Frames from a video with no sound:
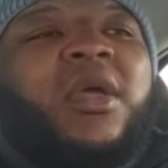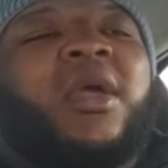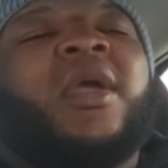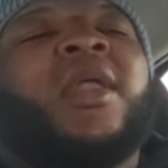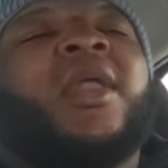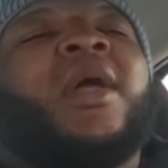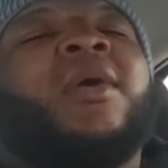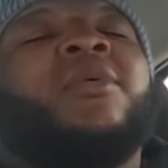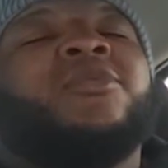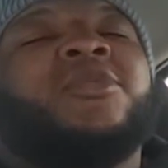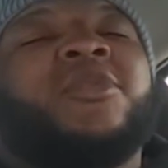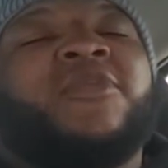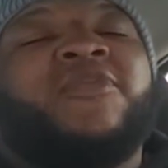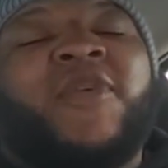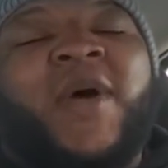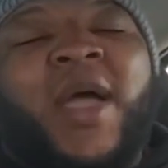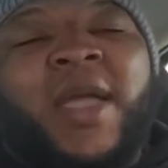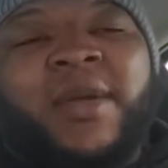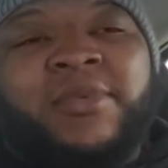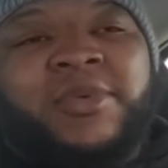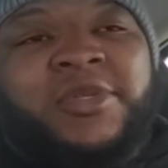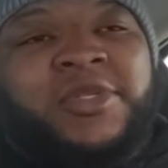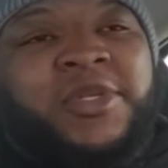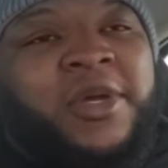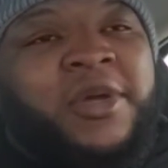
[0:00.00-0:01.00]
the
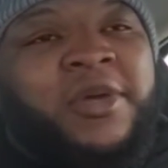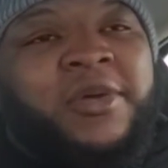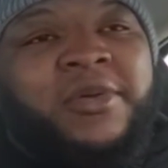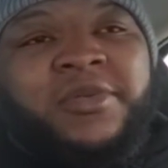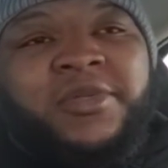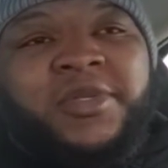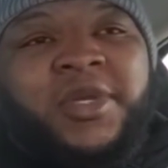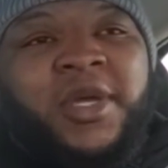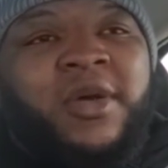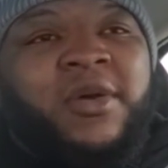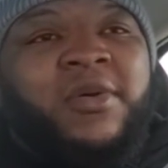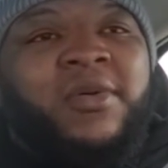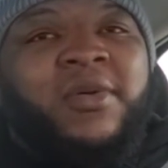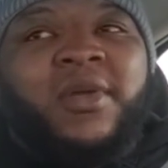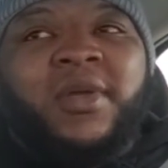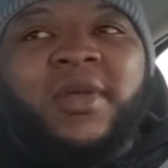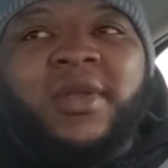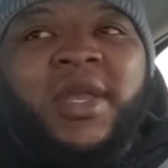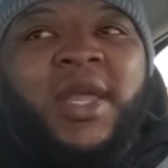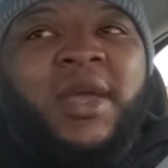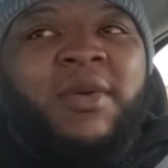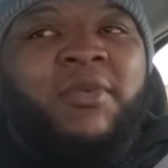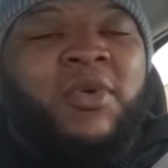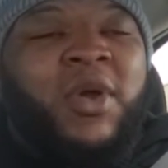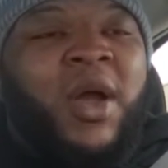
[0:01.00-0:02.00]
fight was on. So
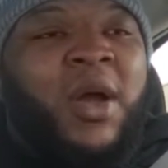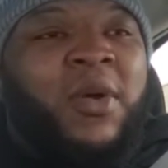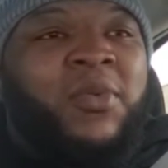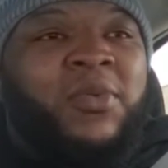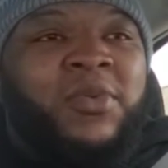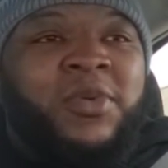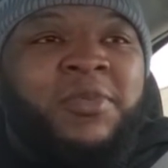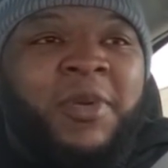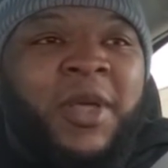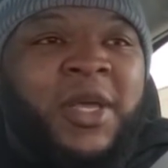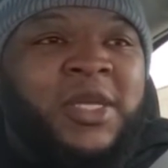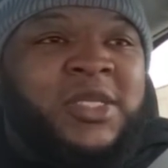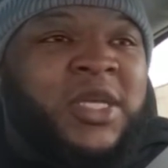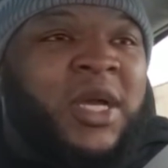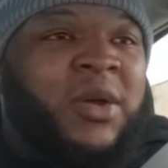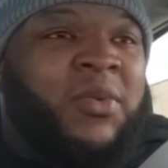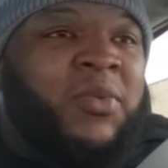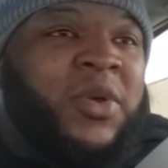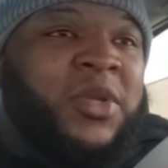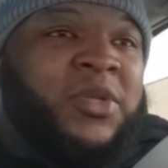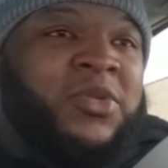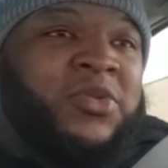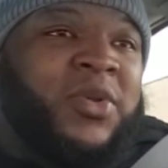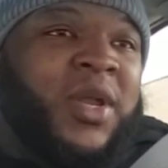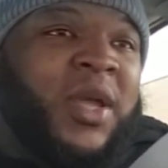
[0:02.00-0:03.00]
then the place I
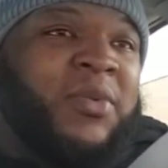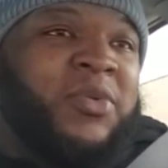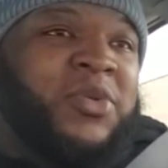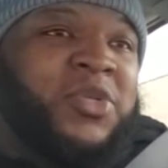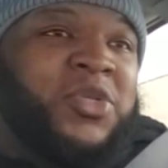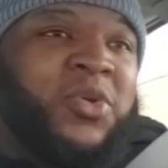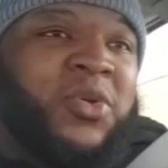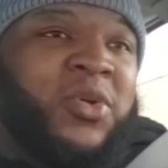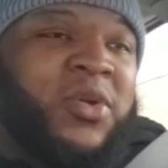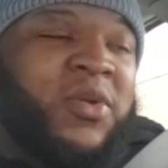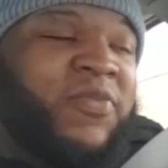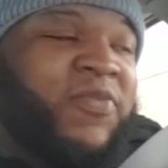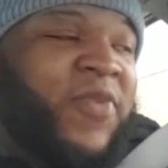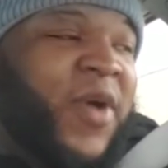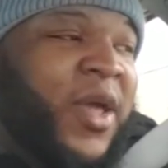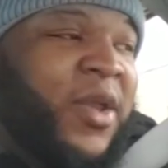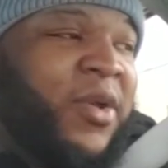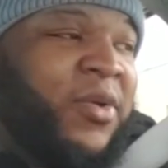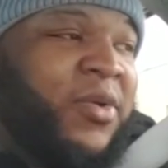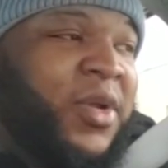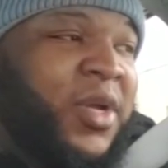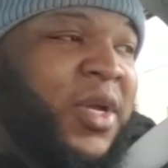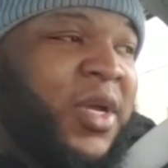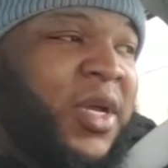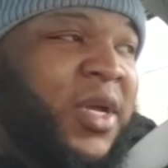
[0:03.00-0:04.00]
went to, they were showing the fight
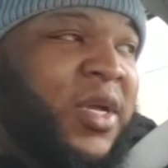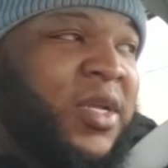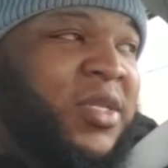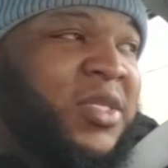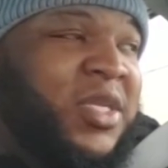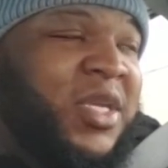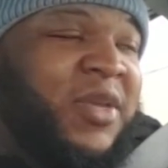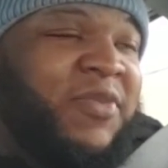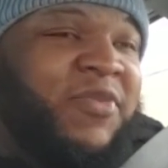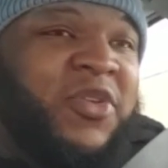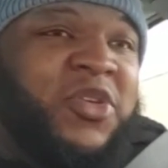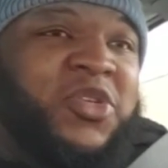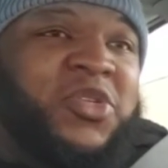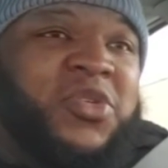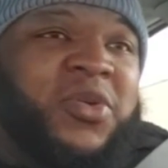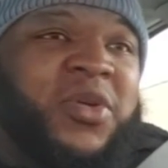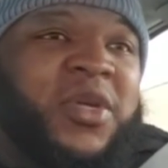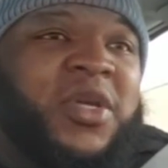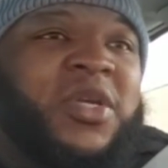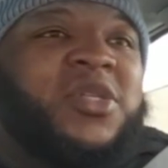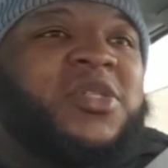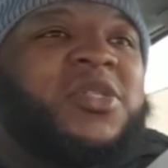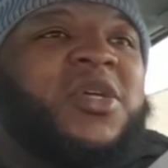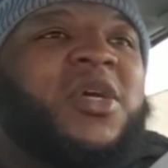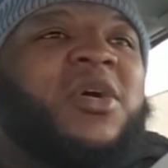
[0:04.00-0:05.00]
on the TV
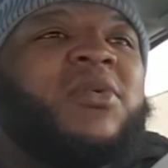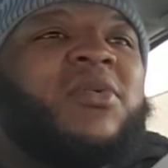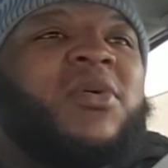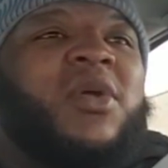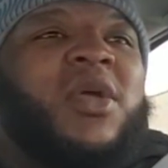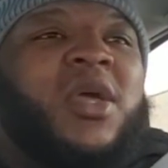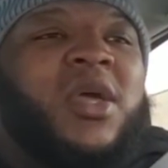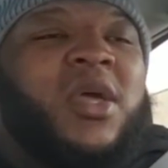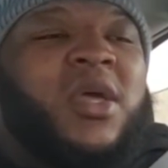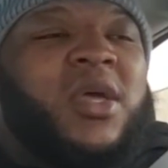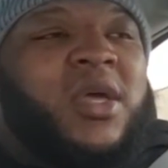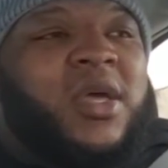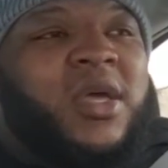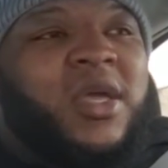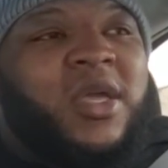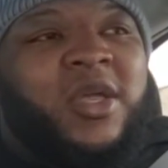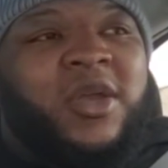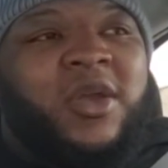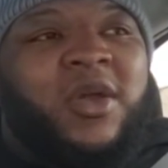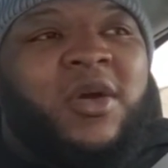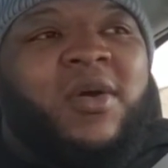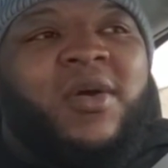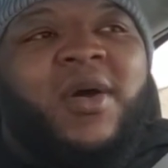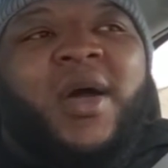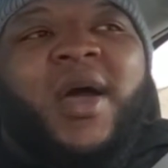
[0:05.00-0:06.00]
screen. So,
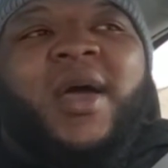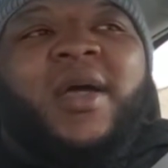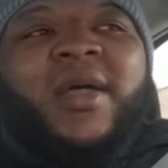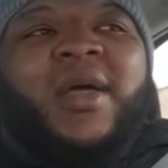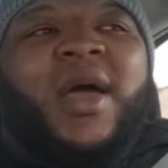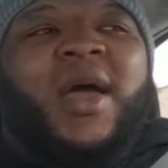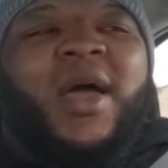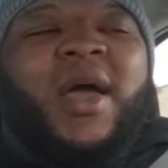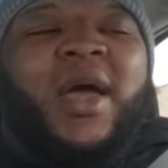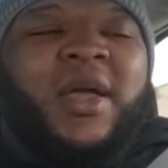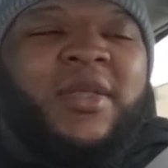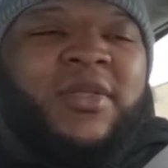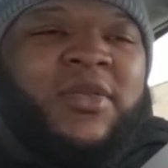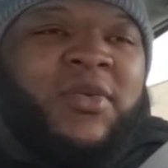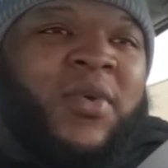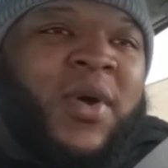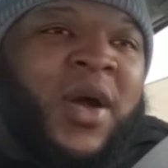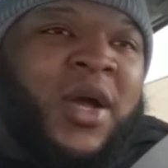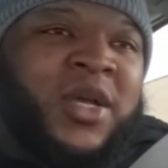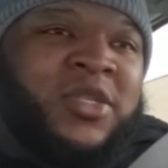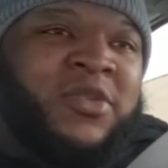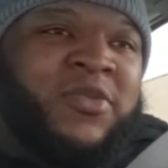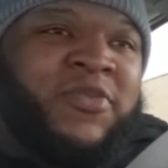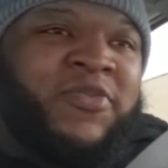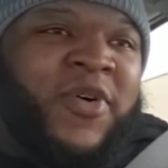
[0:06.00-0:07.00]
you know, I had to
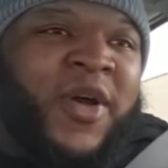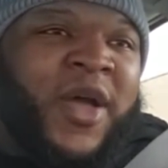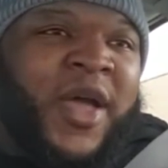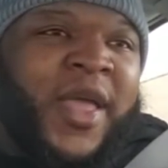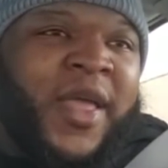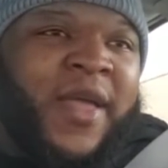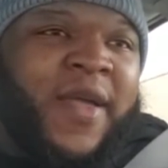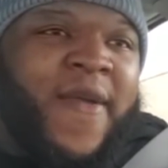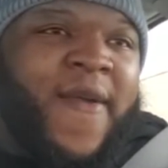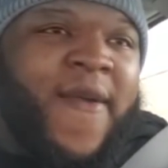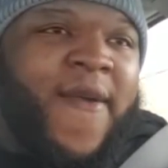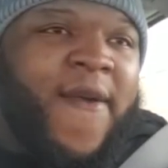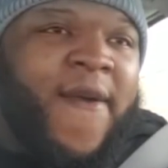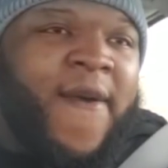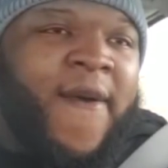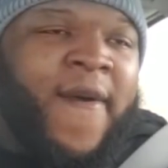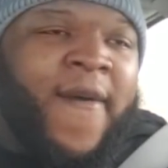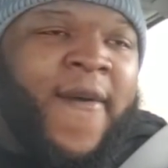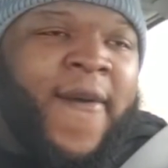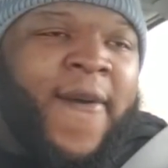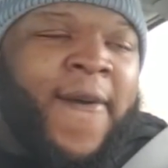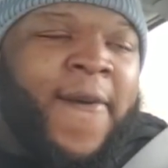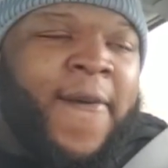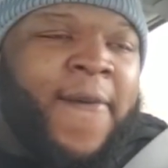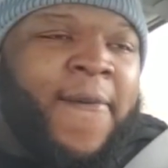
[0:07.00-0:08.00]
watch the fight
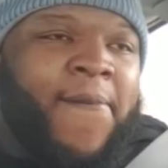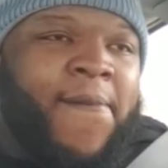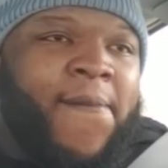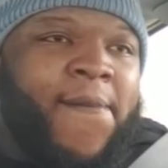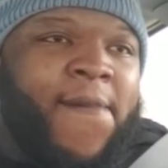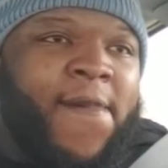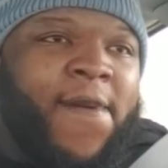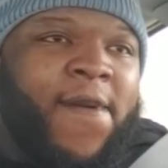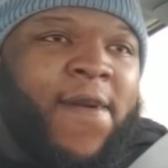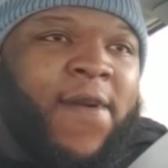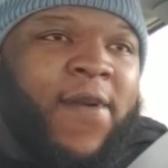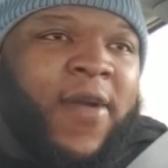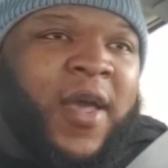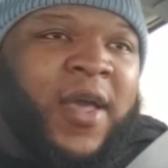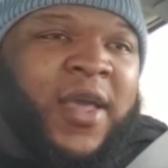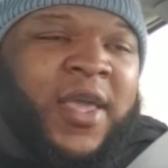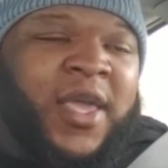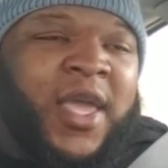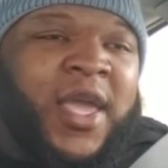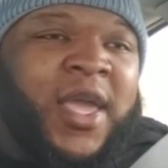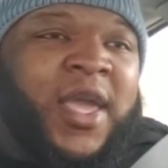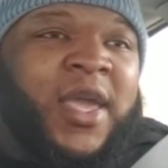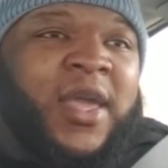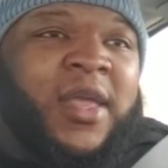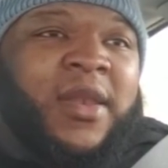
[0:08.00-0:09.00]

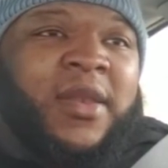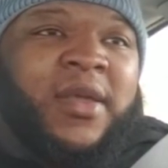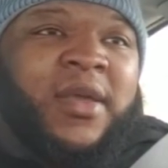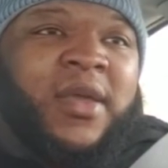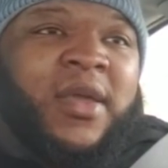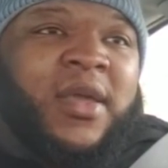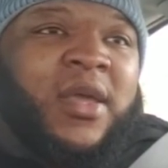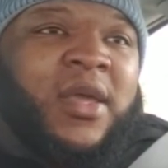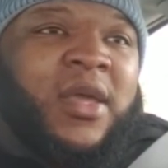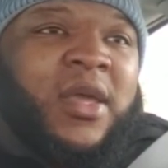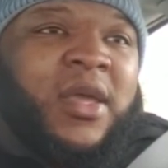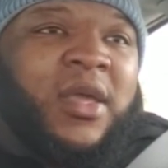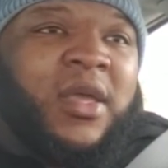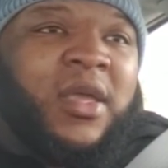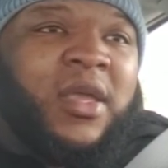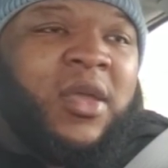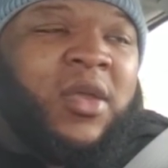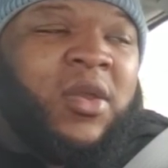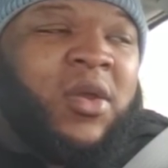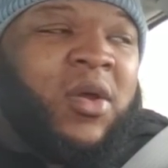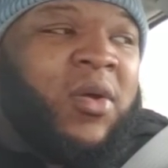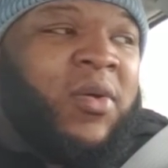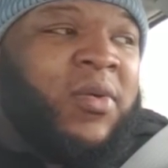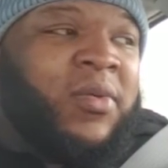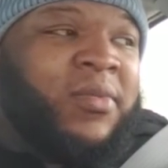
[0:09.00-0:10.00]
again.
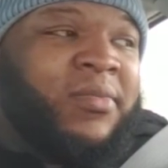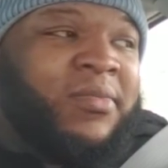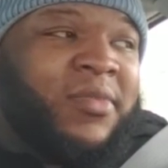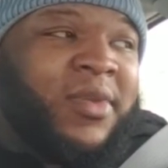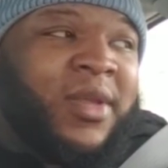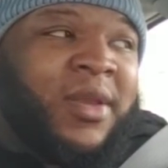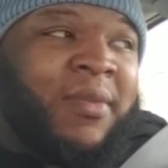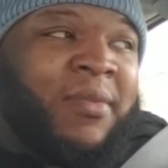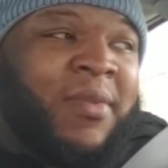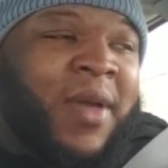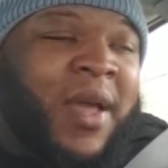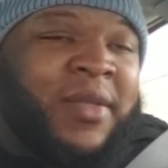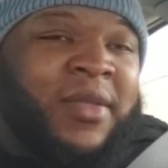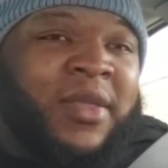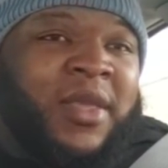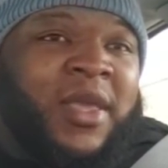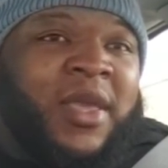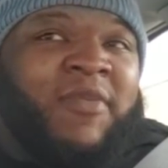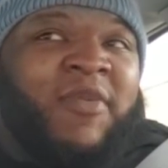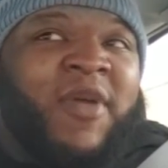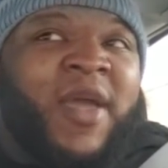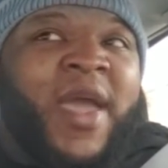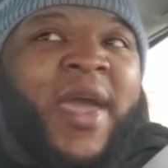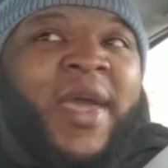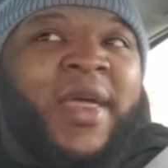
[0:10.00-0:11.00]
You know, I'm going to have to
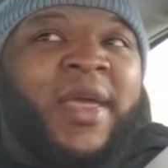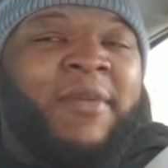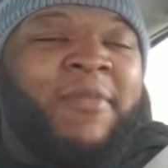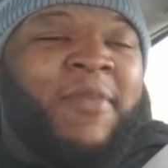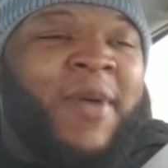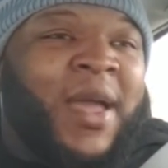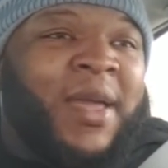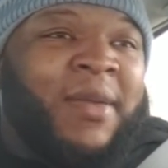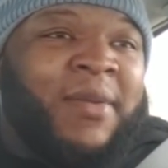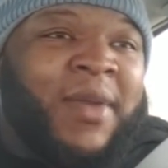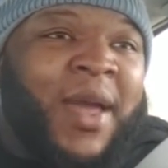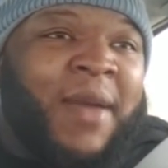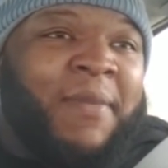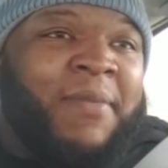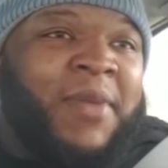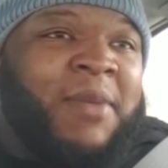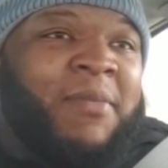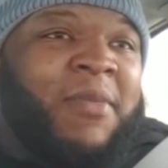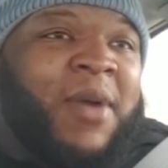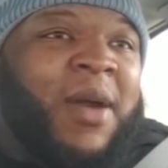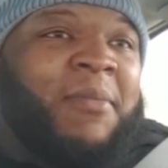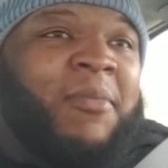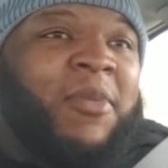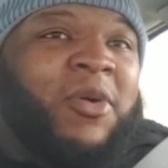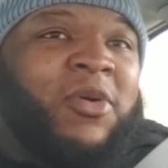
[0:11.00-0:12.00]
give an it might not
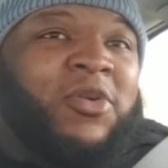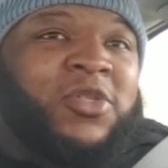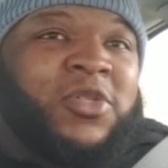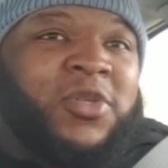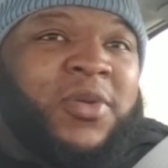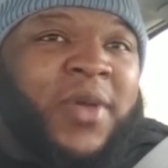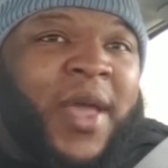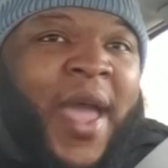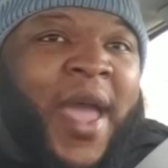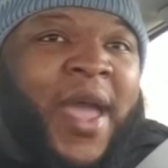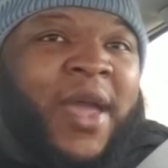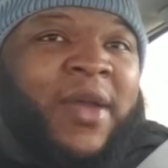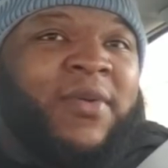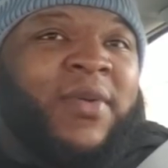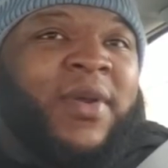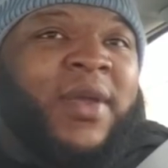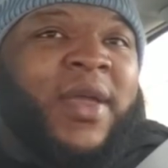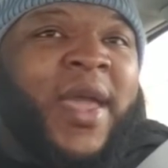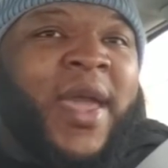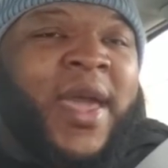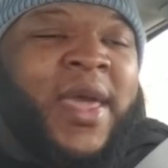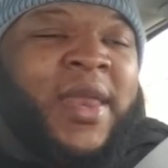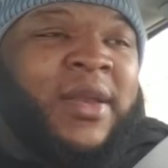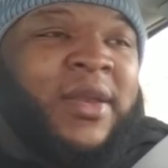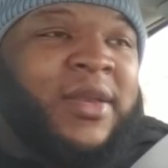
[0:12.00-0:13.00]
be my most
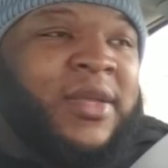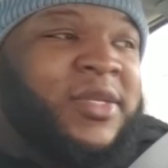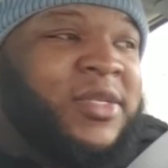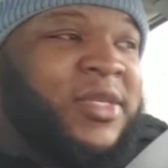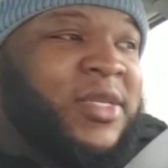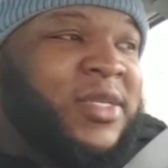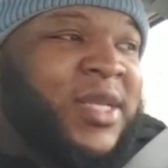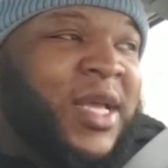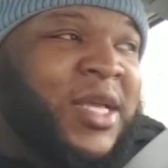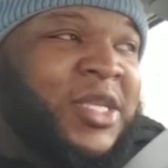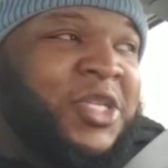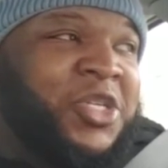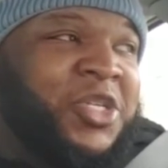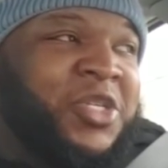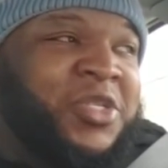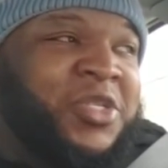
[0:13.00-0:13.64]
accurate analyst because